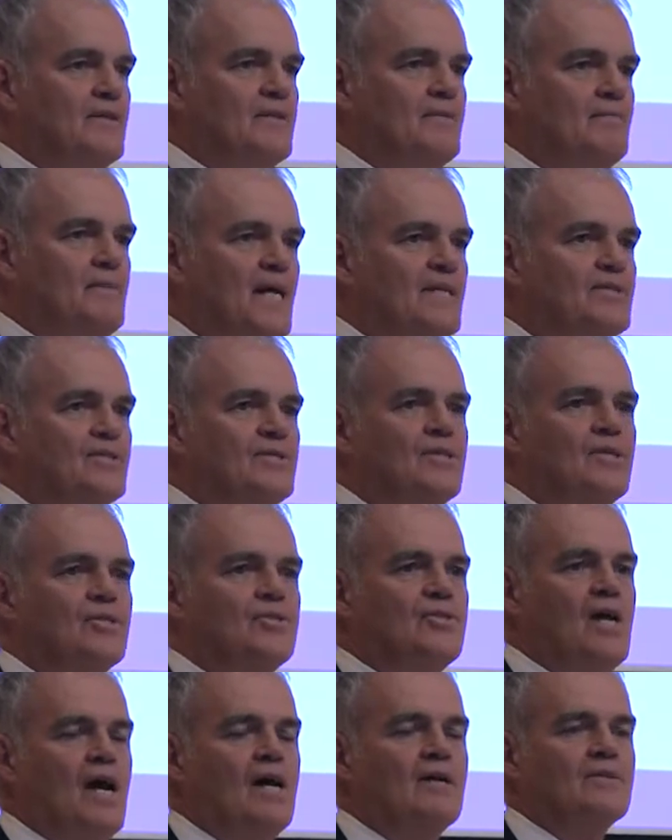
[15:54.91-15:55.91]
Imagine the
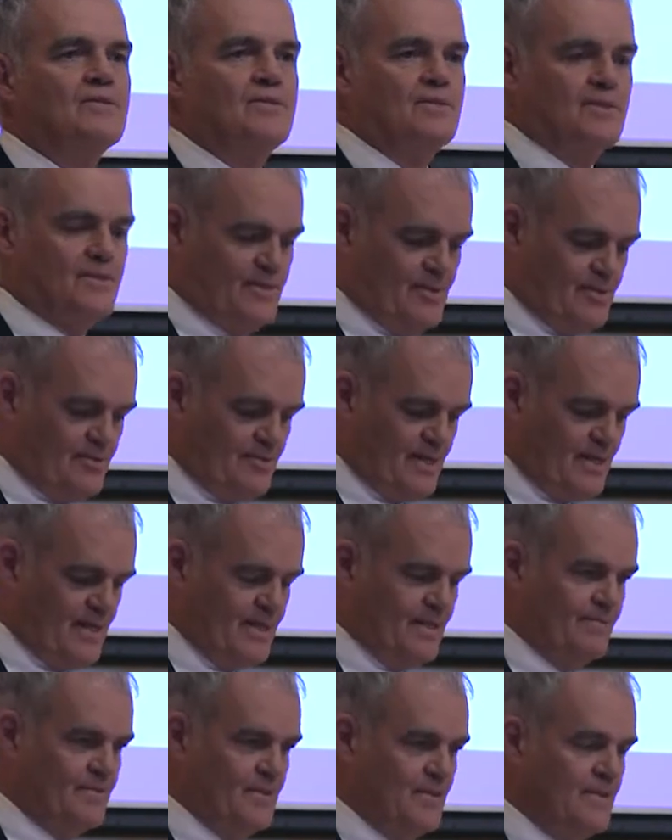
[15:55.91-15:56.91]
challenges that are ahead
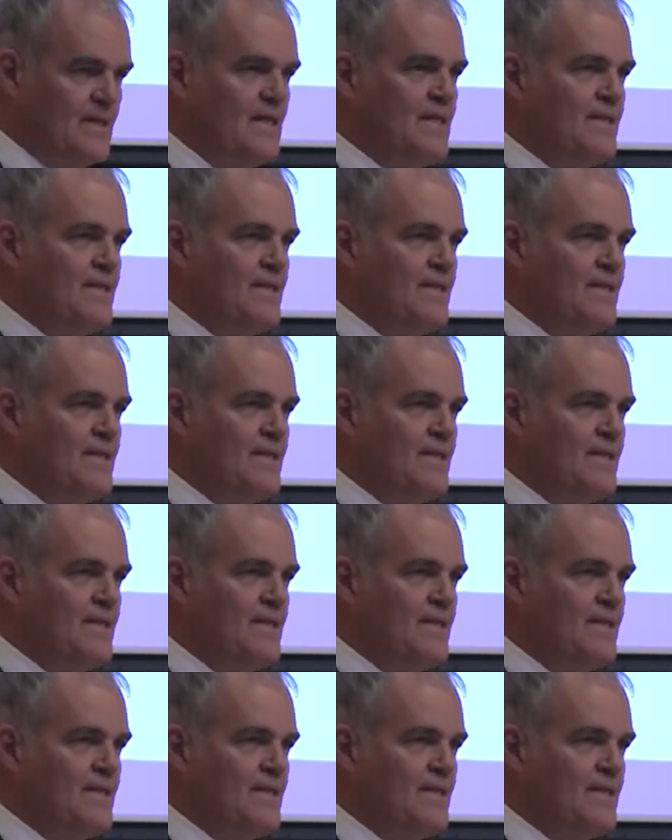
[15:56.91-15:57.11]
of you.